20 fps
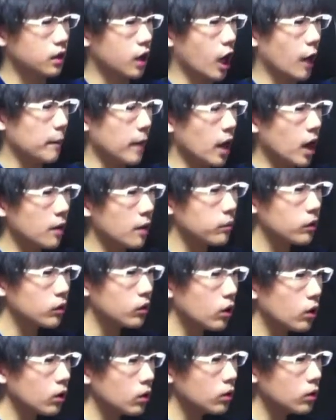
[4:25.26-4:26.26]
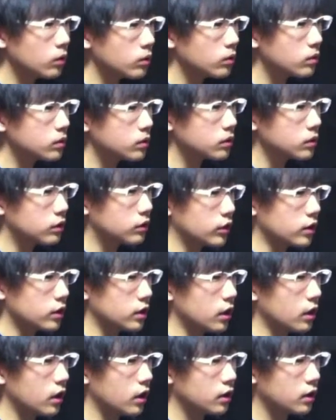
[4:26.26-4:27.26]
kamaboko,
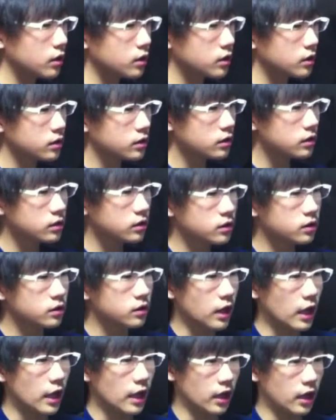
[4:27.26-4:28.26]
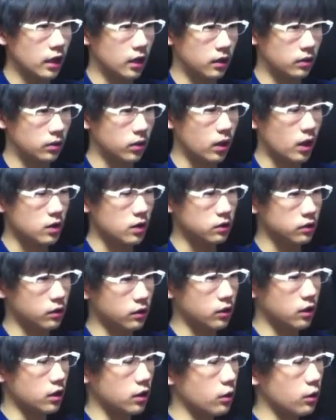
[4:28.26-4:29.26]
green onions, and
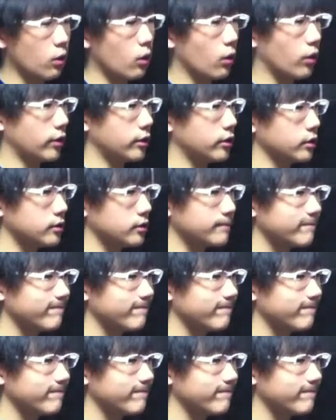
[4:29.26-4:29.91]
occasionally corn.